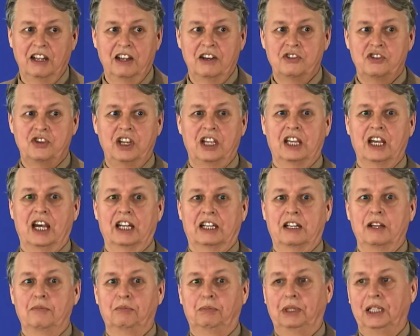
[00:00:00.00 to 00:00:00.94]
she got
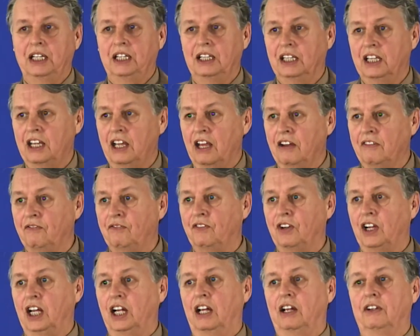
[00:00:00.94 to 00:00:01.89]
completely
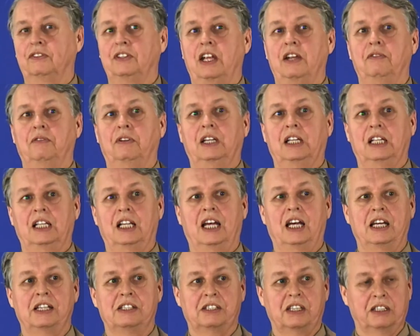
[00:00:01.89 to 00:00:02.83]
involved and
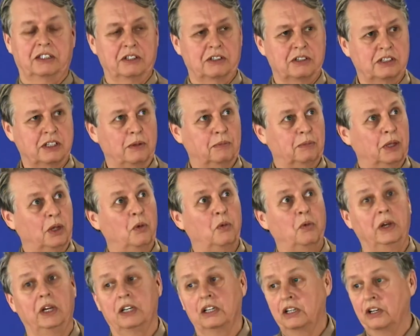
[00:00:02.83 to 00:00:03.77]
realized that there's something
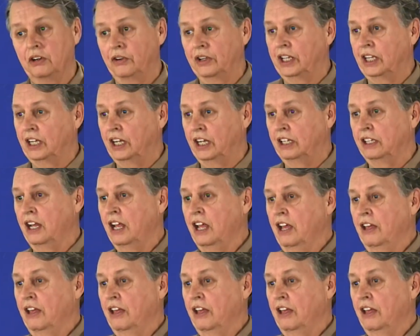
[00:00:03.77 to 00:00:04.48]
weird going on,